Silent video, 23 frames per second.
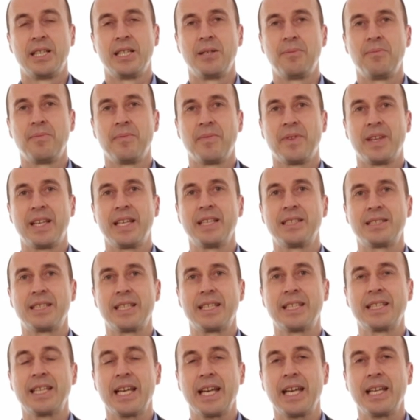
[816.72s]
It's
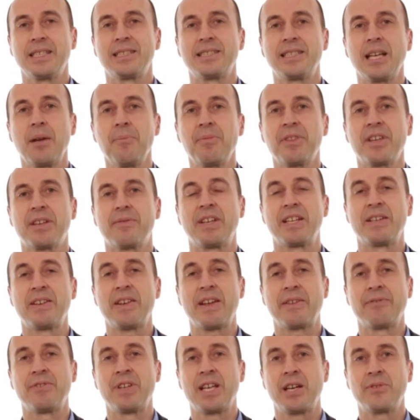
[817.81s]
again something where we
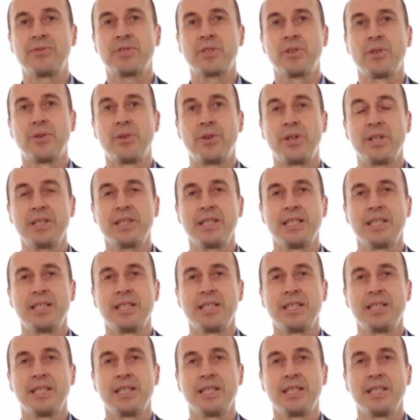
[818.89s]
have to learn,